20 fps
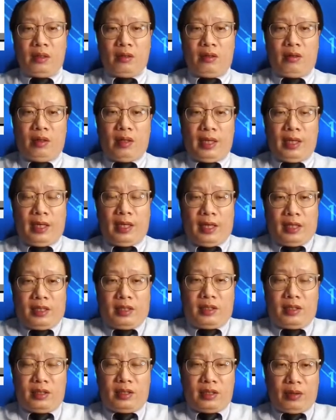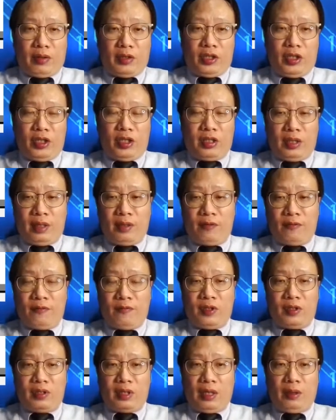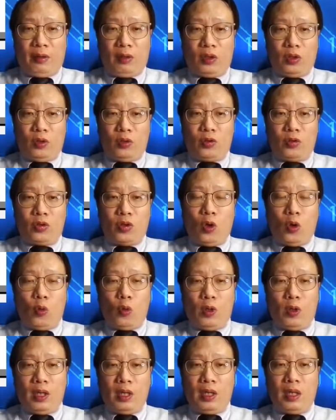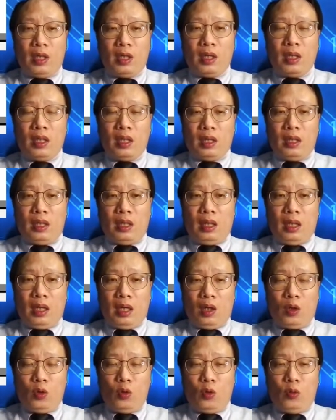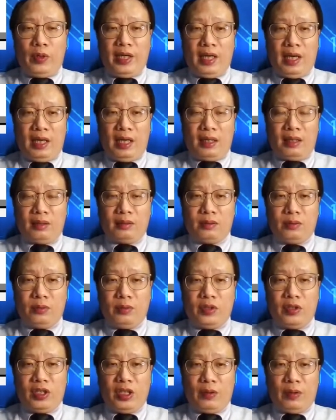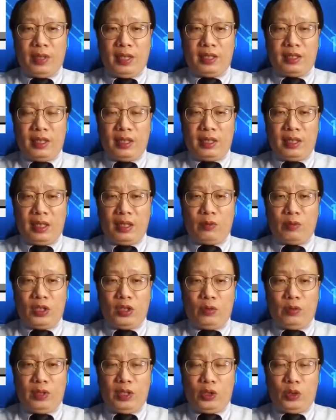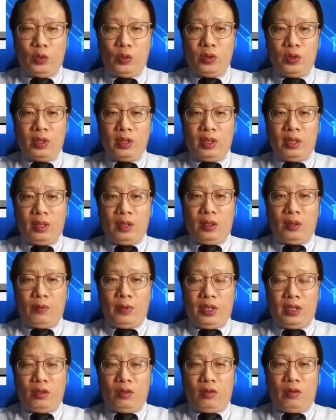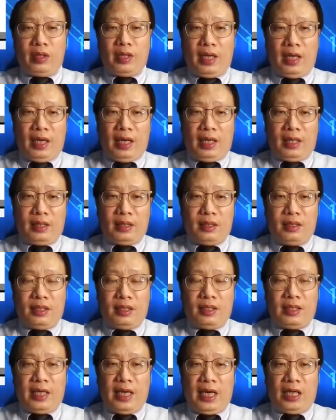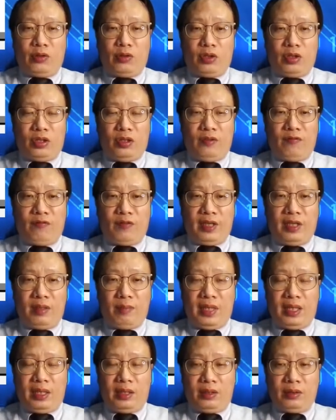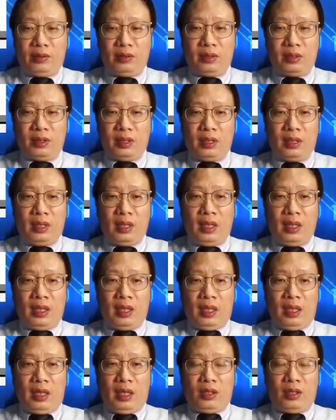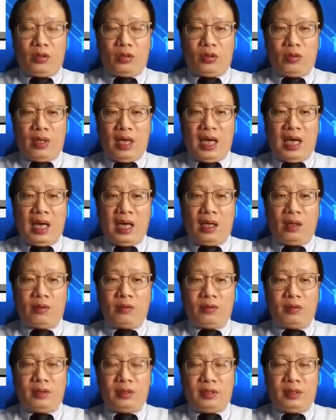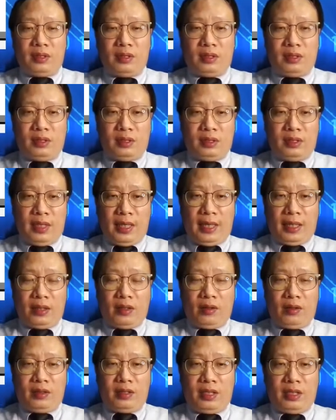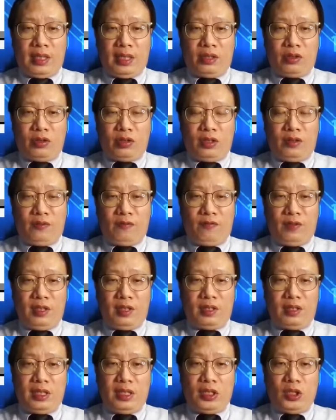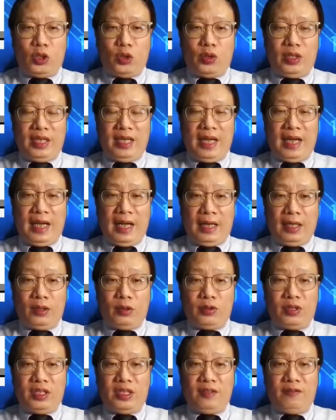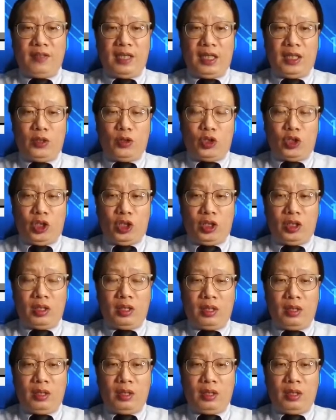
right? And this is our agenda. First, I'll go over who we are, who is Jytek, and what do we do. We're going to look at data acquisition fundamentals and also how DAQ or data acquisition fits into the IoT value chain.